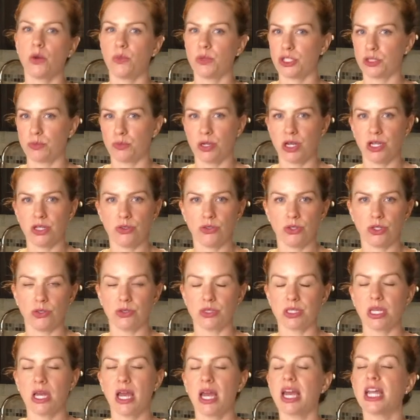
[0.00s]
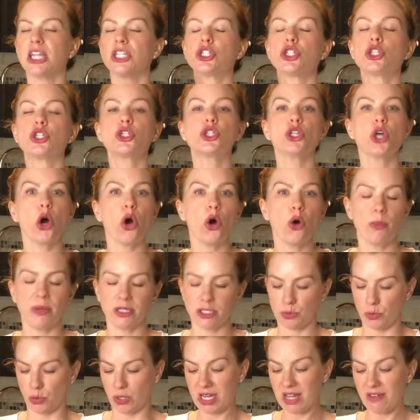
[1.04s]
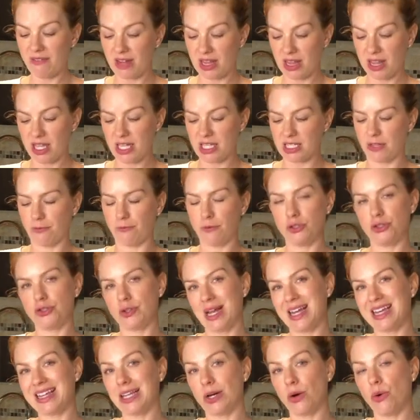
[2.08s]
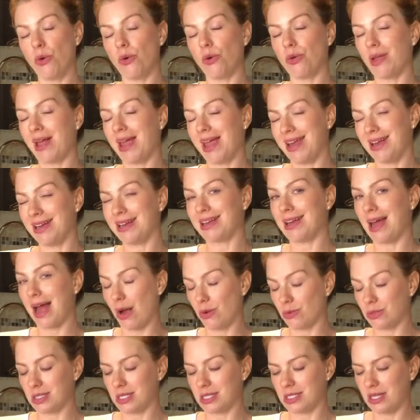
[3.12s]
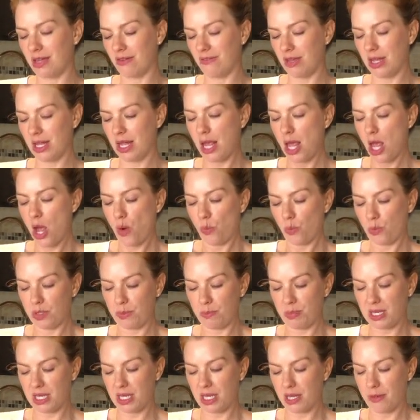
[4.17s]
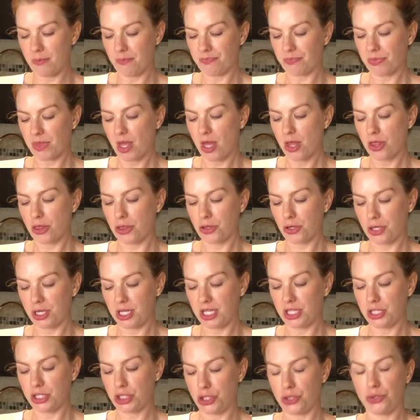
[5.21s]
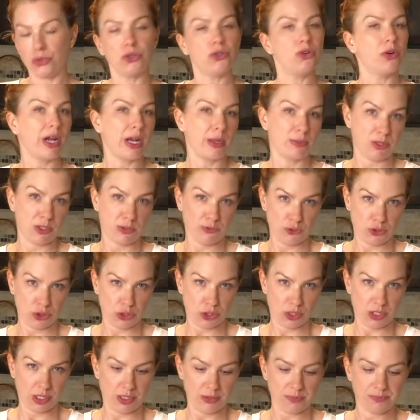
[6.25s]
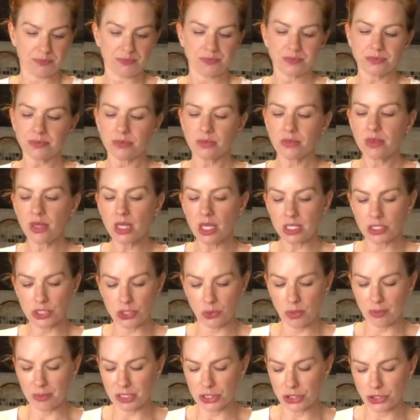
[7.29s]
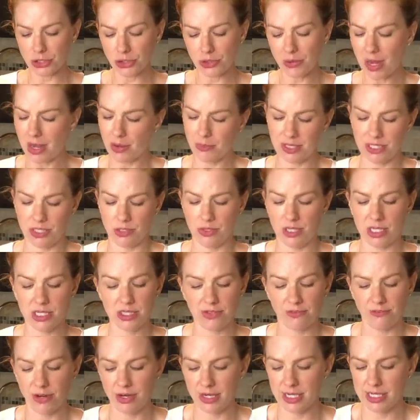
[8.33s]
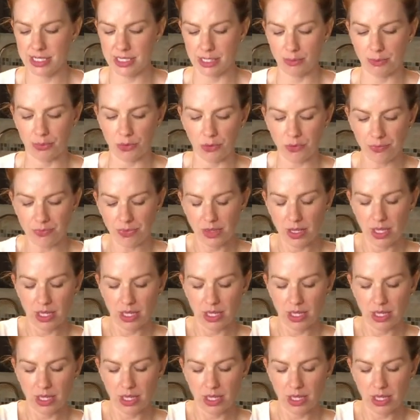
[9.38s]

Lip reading: on which brand you use, is so much more. Even this, if you drank the whole 8 ounces of it, would be 32 grams of sugar. So I'm going to show you how we do this. Very simple.